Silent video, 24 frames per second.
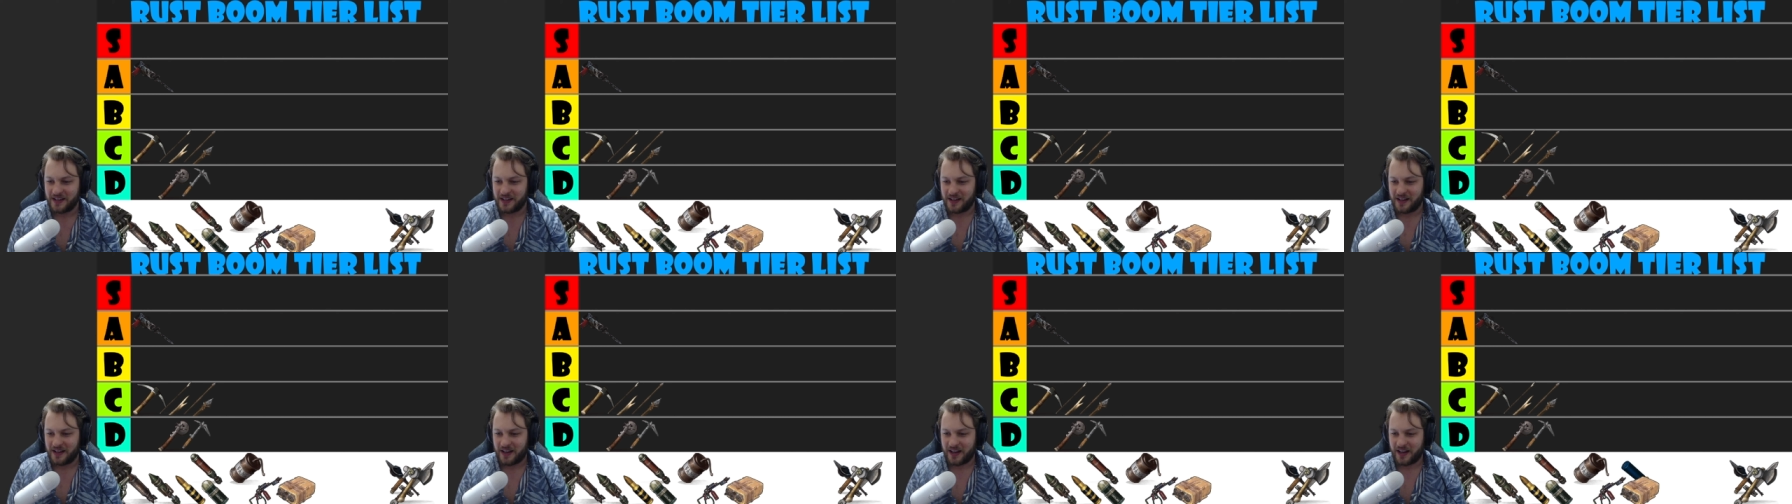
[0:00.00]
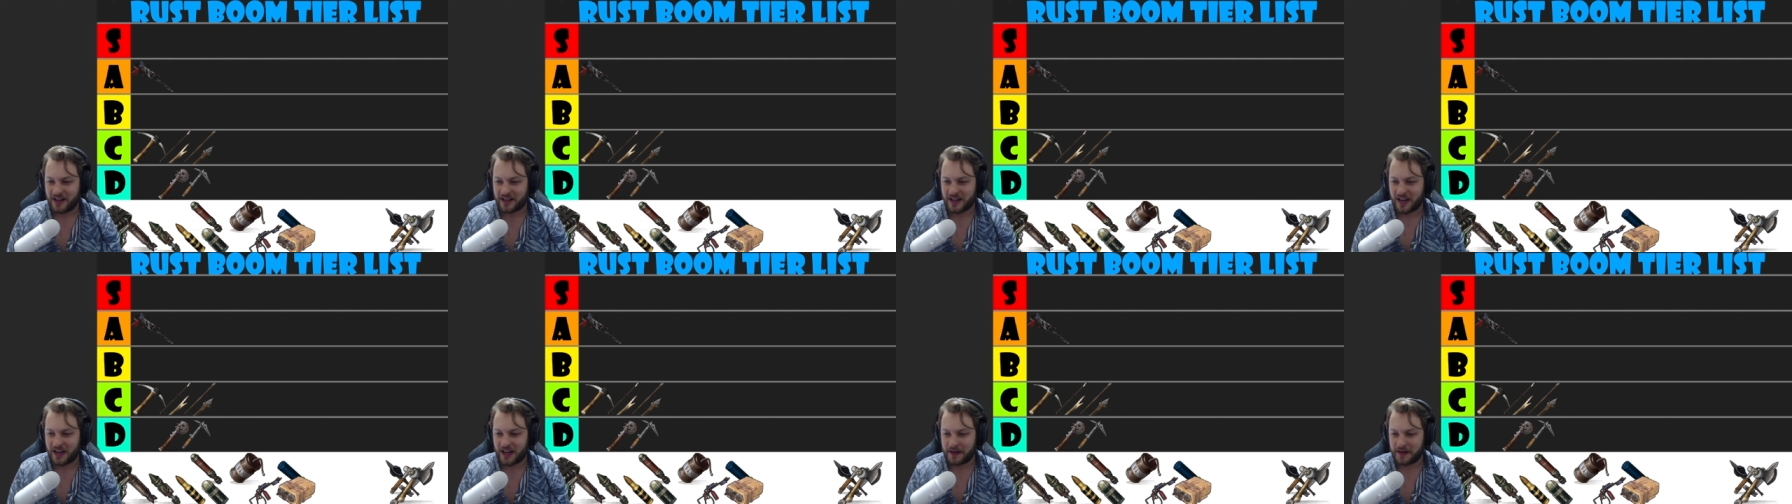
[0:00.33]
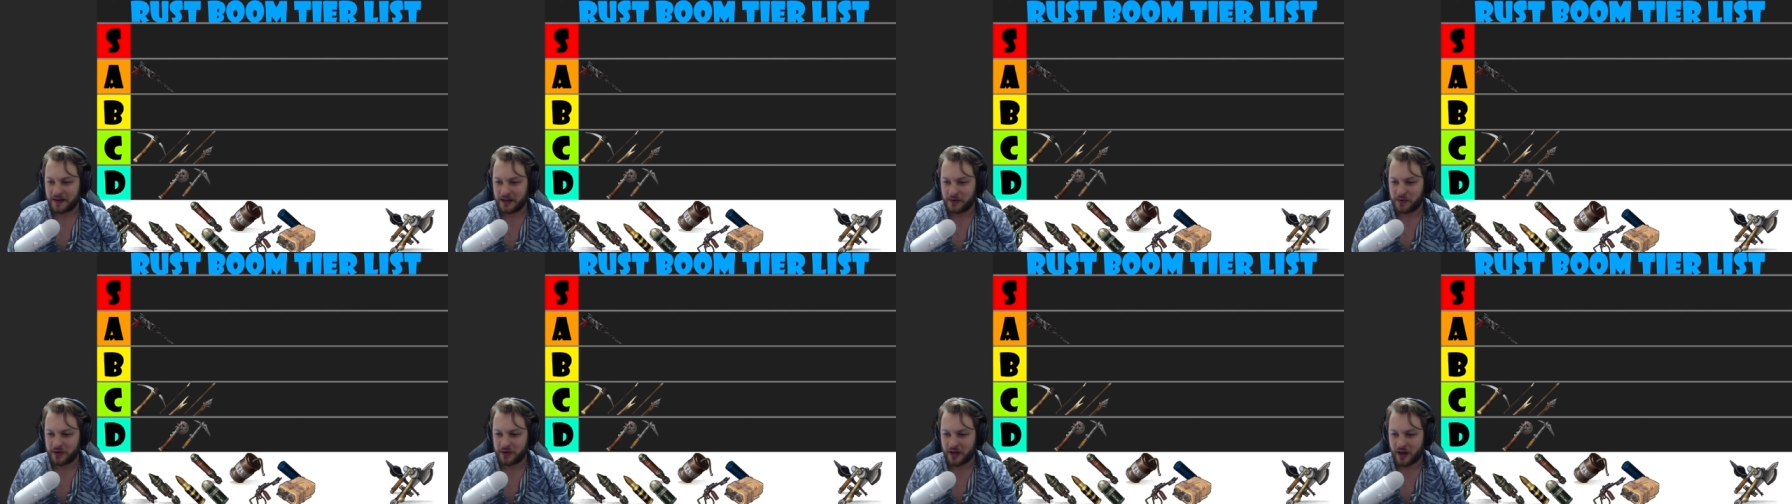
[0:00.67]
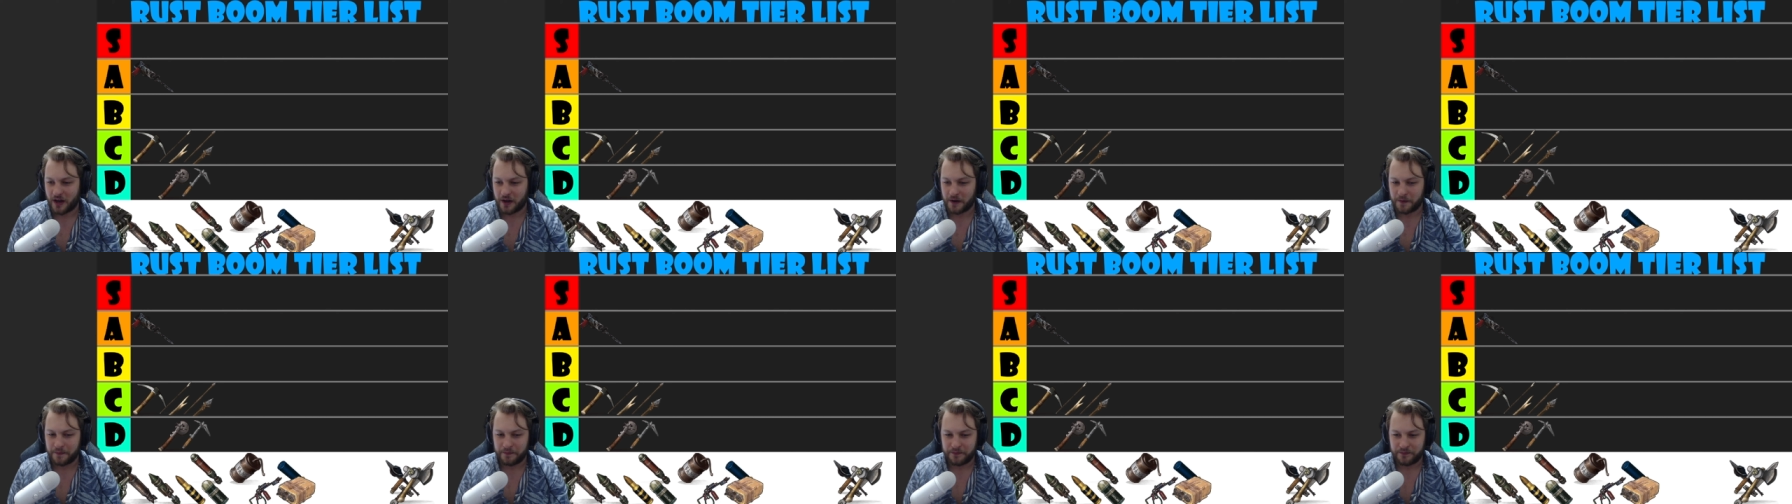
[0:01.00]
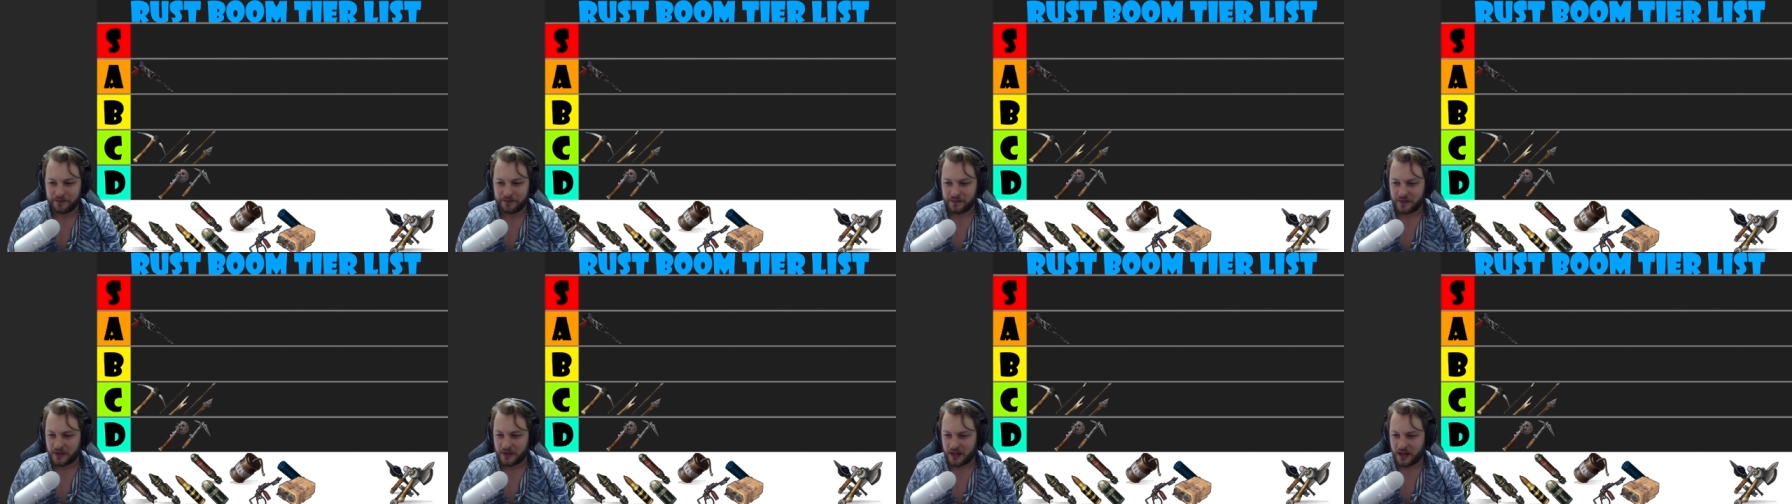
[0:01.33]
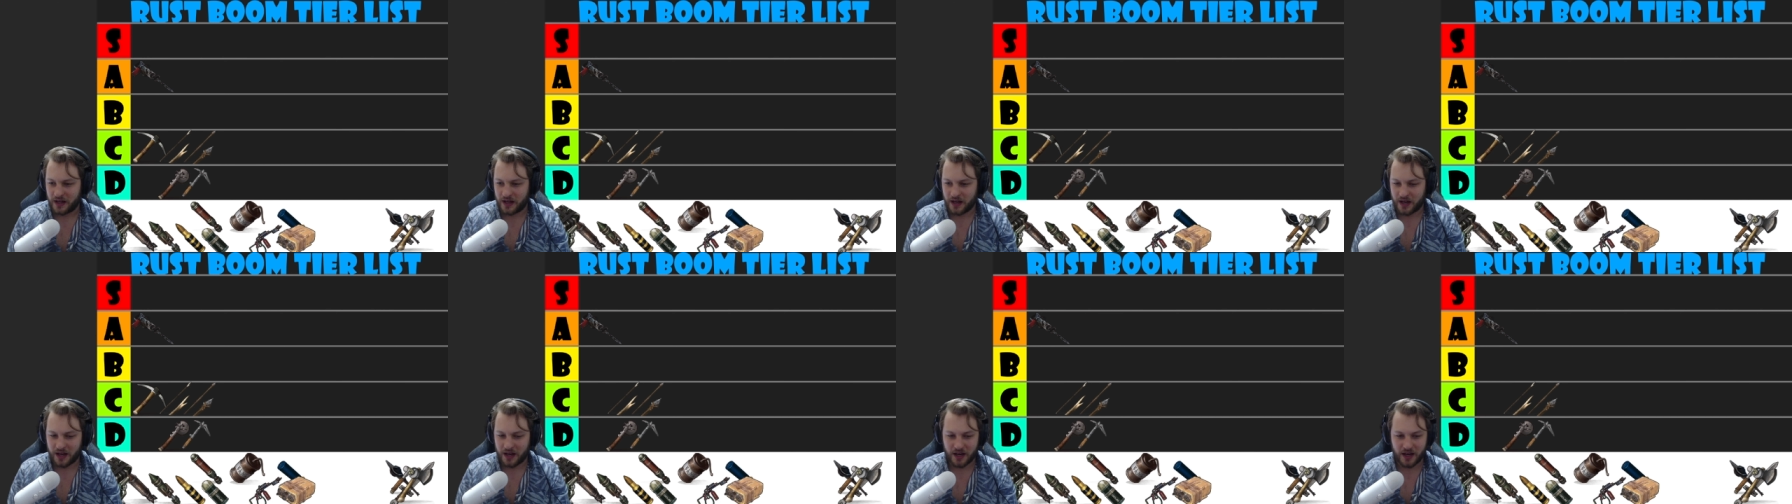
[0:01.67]
Okay, here we go.
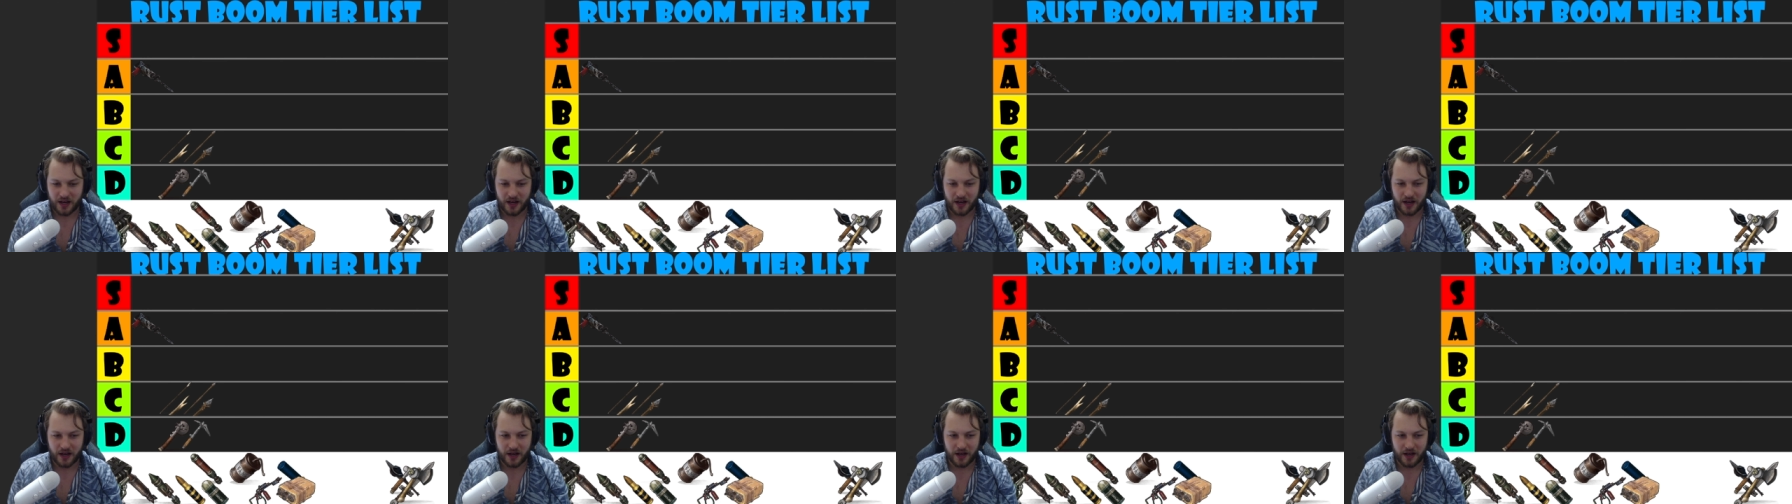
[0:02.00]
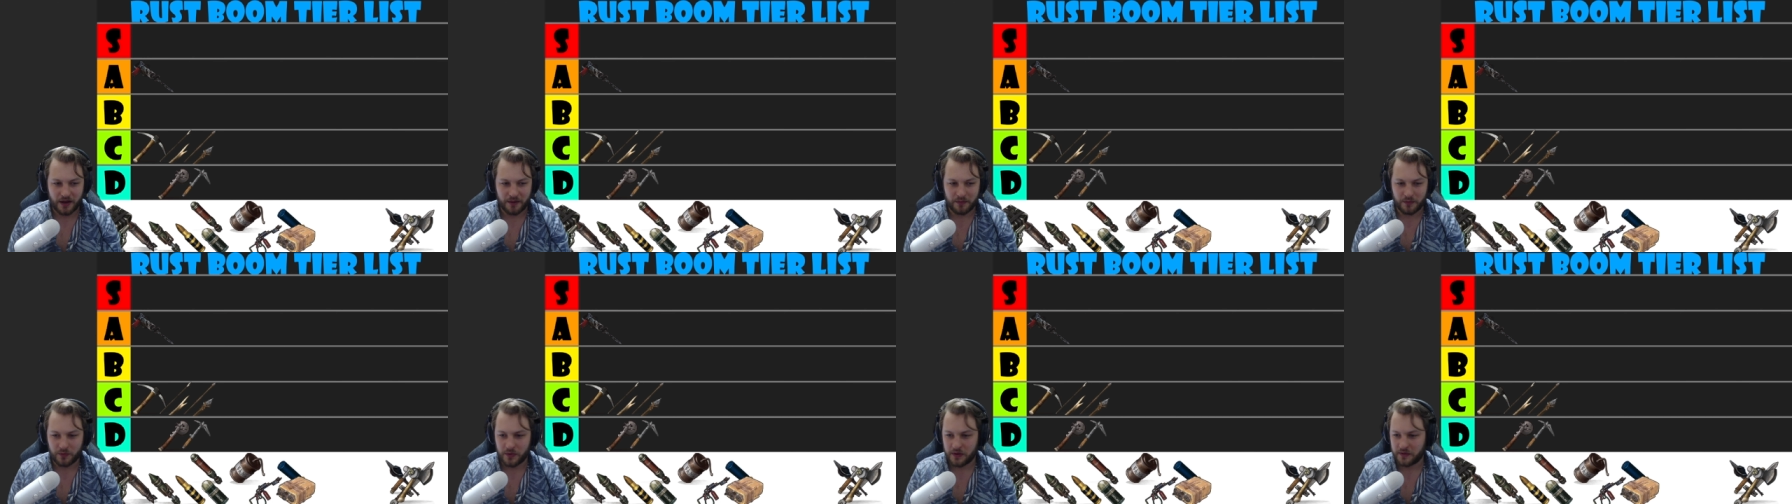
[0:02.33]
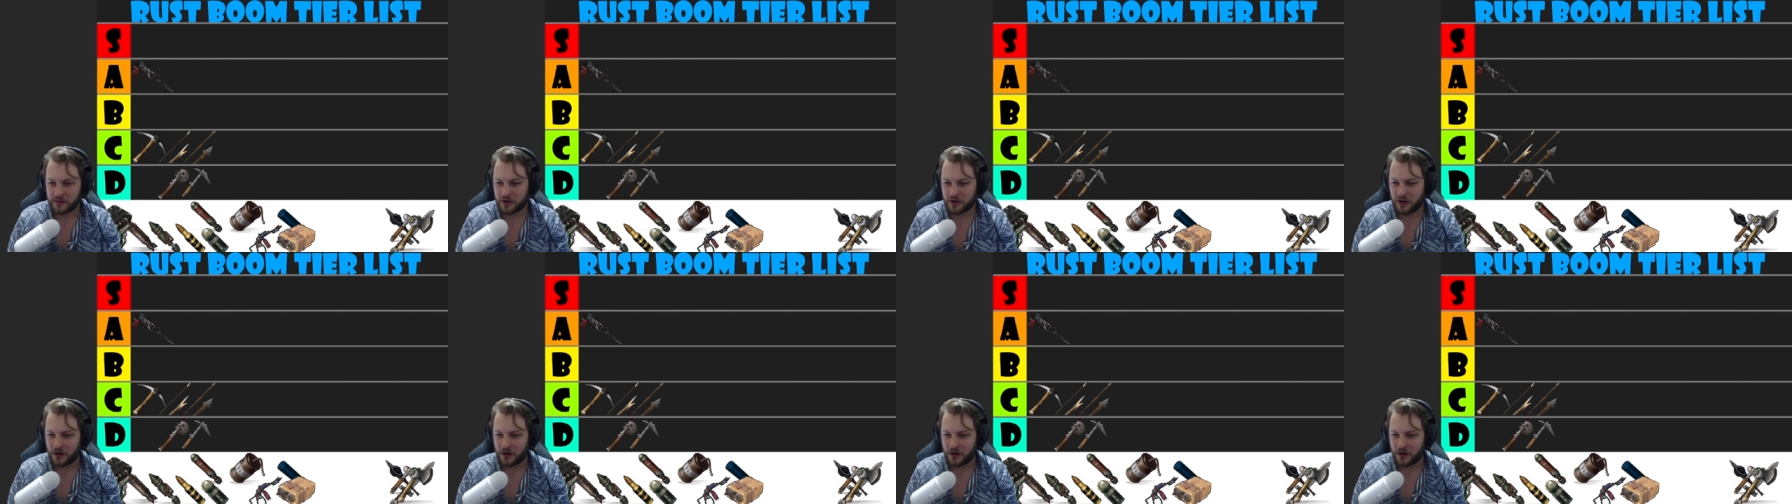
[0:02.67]
We've